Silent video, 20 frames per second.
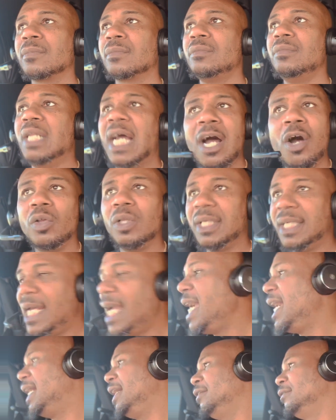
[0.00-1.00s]
Not only
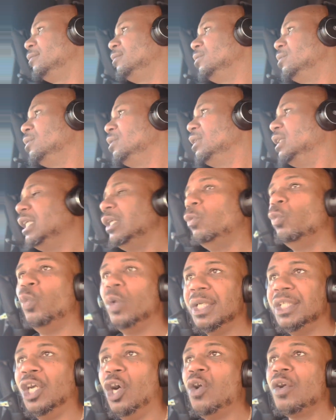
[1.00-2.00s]
that,
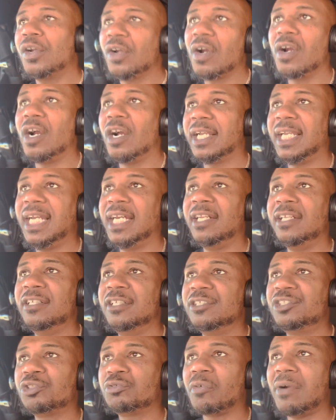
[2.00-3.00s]
when your girl get in
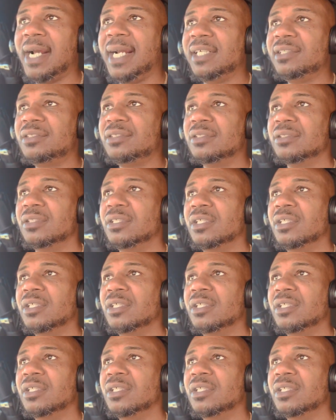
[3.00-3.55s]
distress